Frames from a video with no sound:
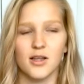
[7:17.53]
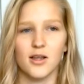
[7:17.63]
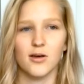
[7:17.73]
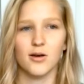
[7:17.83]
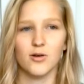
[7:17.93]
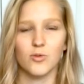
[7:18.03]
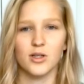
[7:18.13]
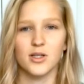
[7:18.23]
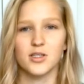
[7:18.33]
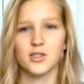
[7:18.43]
and they are
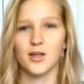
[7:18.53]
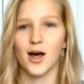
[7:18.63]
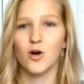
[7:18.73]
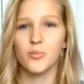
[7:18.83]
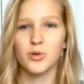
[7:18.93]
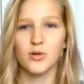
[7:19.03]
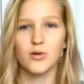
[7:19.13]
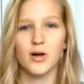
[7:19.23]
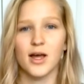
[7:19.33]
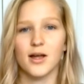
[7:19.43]
willing to help
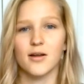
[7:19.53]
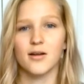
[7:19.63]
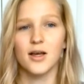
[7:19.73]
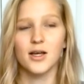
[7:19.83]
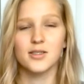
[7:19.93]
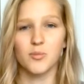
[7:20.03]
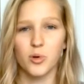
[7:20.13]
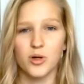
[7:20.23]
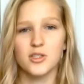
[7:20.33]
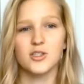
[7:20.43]
you and
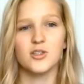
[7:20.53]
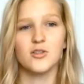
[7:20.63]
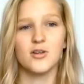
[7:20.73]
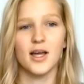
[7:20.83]
support you,